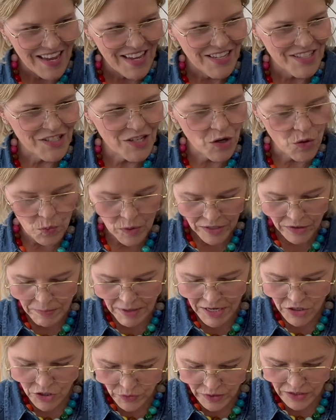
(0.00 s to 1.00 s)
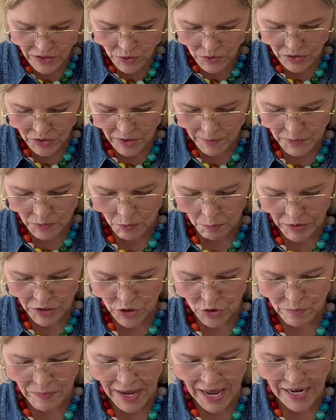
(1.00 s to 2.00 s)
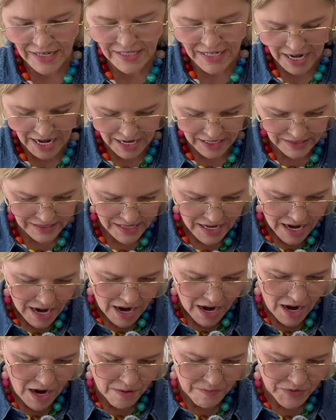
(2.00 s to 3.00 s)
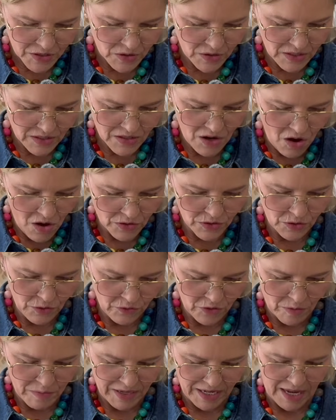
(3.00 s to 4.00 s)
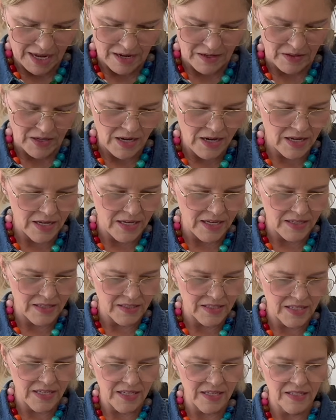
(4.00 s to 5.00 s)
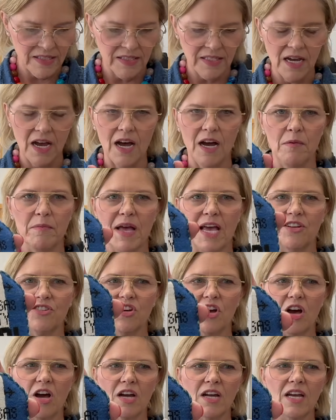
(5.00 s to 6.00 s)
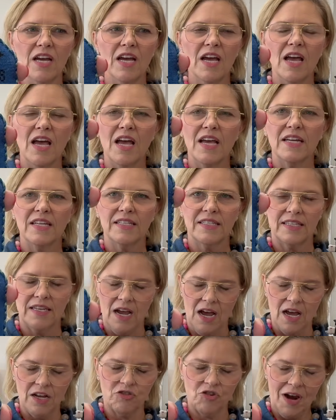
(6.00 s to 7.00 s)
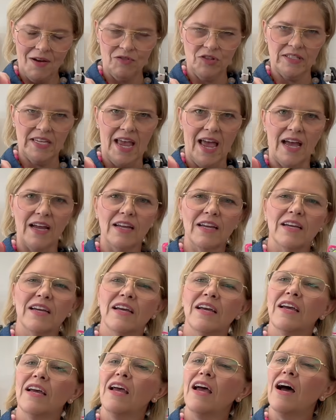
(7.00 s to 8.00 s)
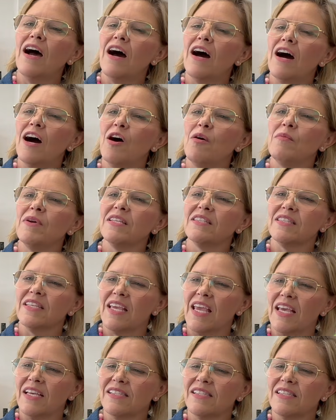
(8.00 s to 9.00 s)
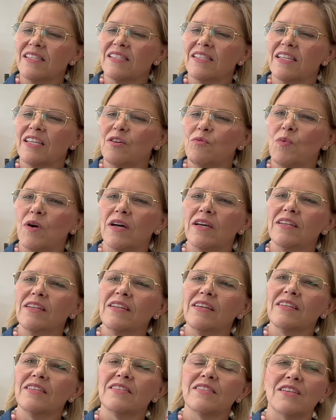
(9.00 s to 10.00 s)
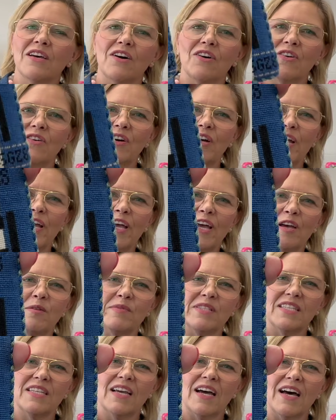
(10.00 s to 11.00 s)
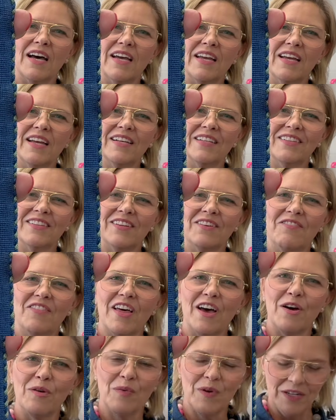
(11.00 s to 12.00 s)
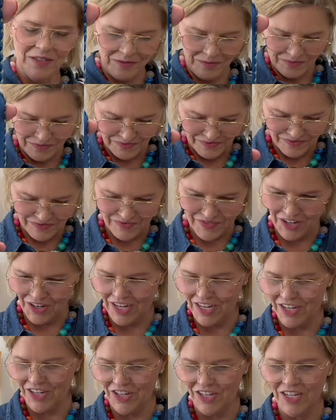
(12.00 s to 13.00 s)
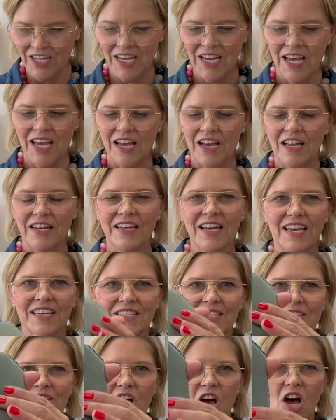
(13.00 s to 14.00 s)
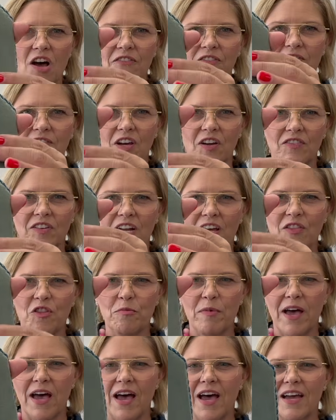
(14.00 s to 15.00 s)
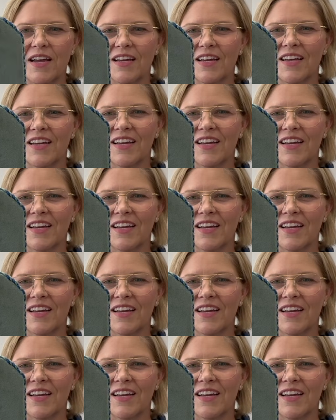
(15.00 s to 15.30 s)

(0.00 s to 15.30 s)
So we've been doing those clips when we do bag tags. So this also for Michaela is this hedgehog travel tag. It's the Kansas City one. So MCI, love that one. Very good. Nice soft velvet on the back.